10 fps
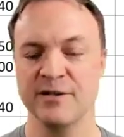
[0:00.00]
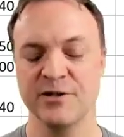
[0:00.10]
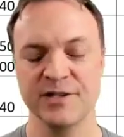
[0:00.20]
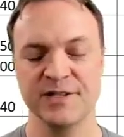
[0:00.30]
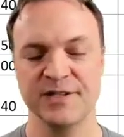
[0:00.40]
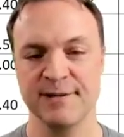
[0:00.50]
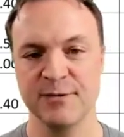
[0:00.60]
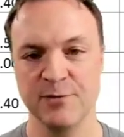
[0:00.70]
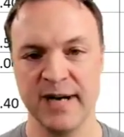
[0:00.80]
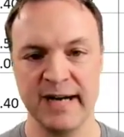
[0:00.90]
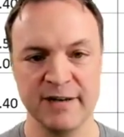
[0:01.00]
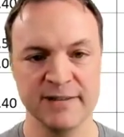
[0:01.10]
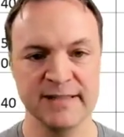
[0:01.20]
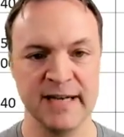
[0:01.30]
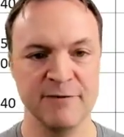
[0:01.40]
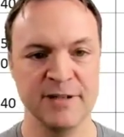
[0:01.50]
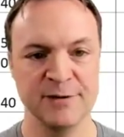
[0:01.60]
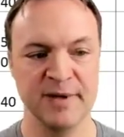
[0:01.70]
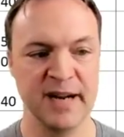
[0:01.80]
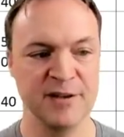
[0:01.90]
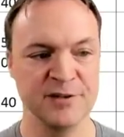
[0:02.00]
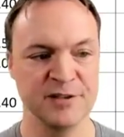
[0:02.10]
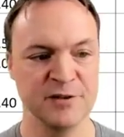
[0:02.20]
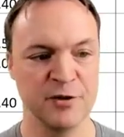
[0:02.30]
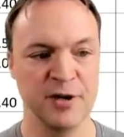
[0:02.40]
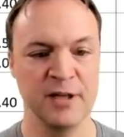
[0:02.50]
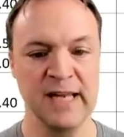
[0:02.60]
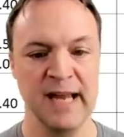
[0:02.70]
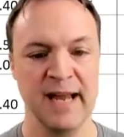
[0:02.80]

just a simple way here today for this beginner's tutorial,